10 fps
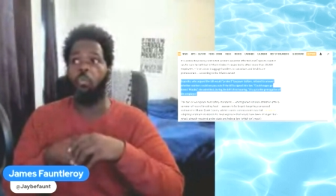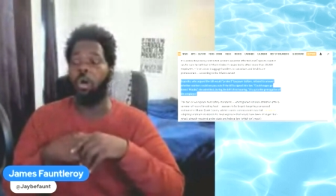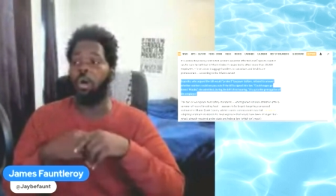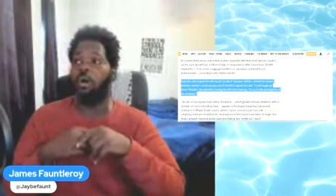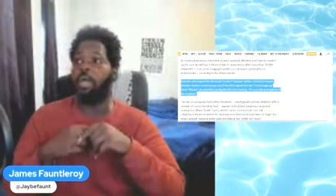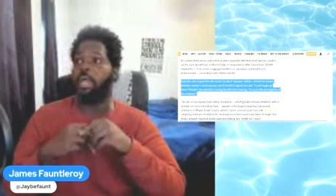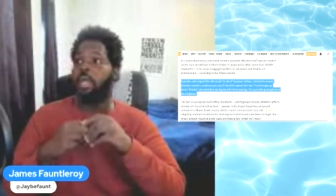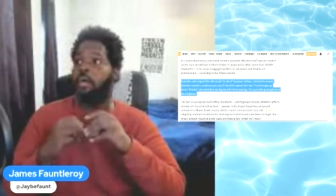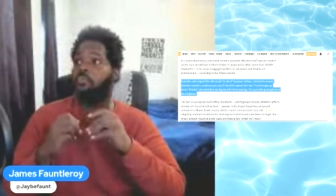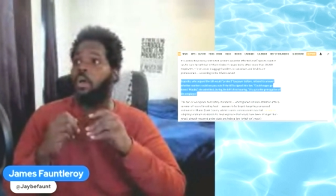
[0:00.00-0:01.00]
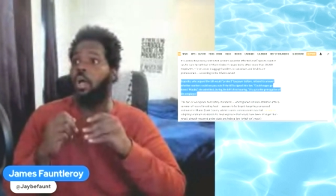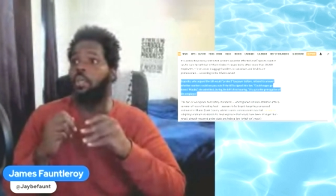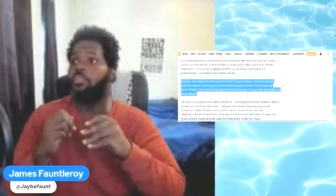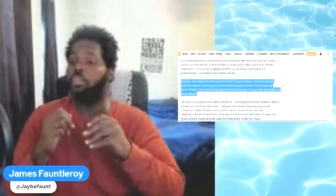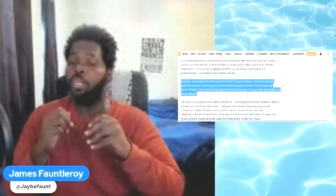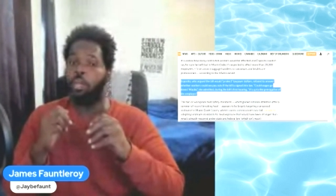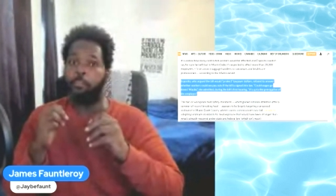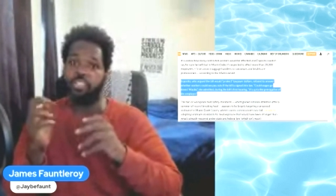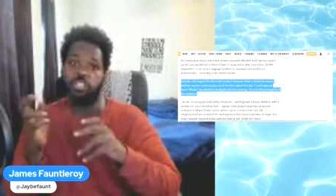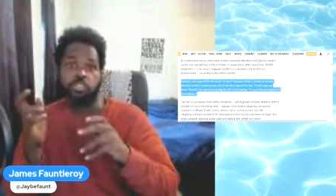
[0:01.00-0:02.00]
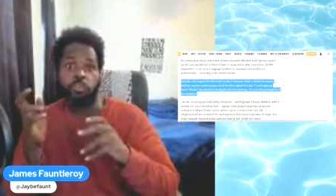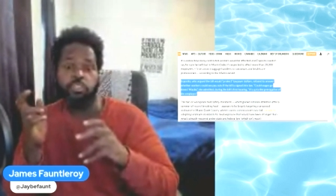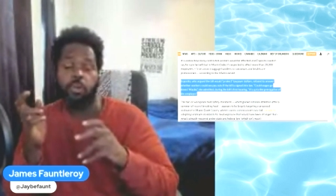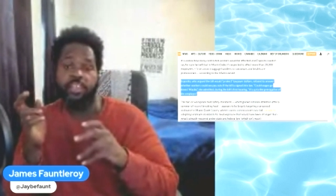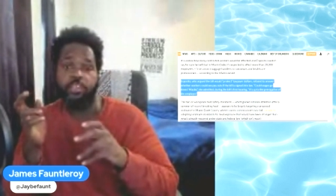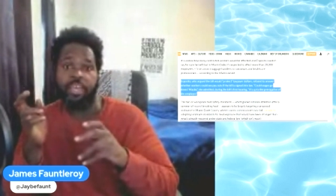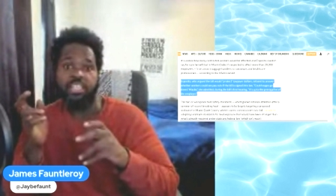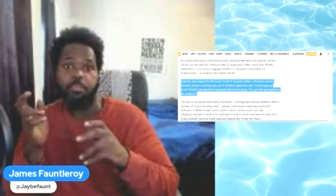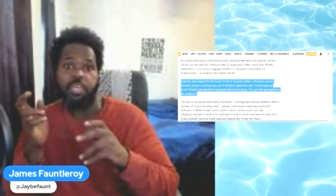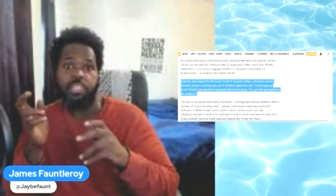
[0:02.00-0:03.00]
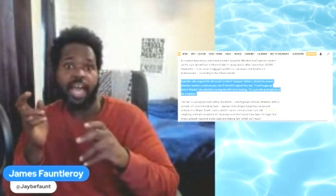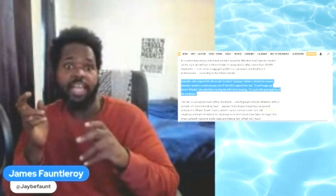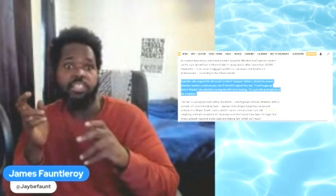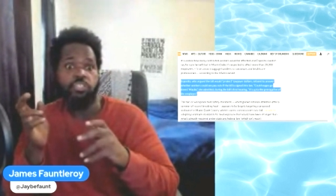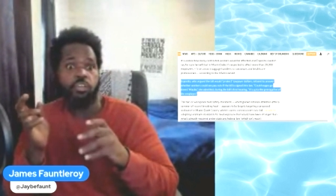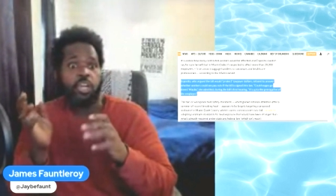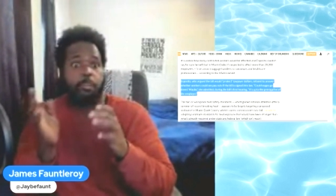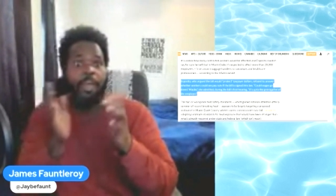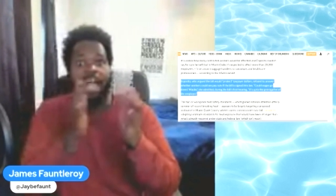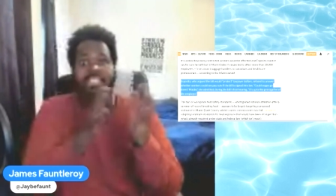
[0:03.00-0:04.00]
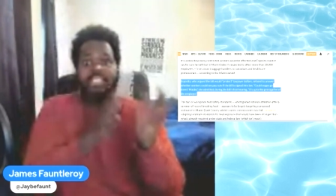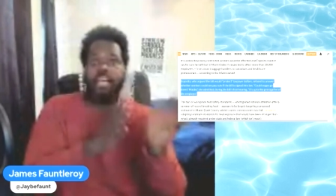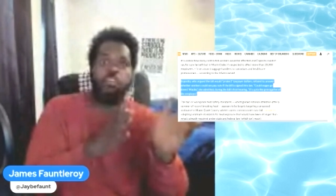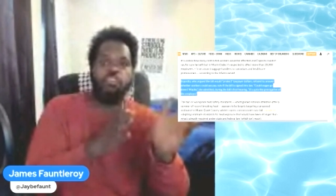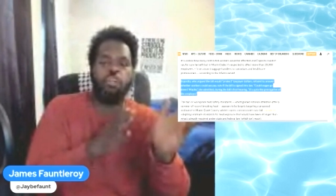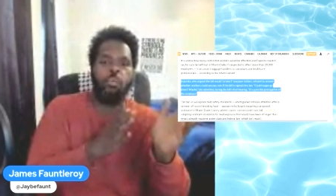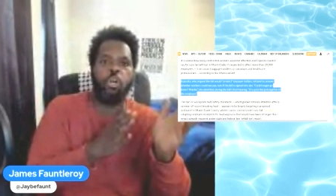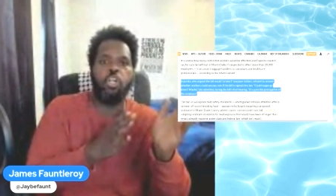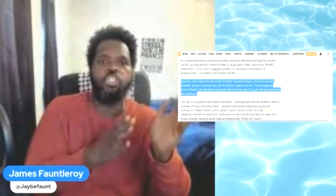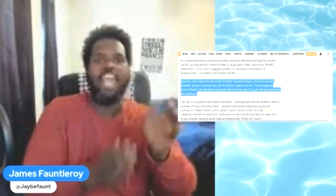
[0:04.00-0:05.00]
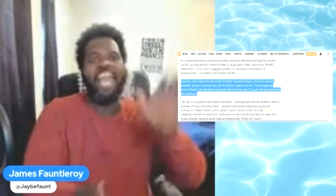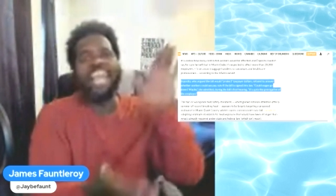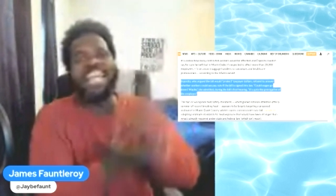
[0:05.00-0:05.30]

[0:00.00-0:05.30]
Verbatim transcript: well, if the business owners don't have to pay as many taxes, they're going to pass that on to the workers.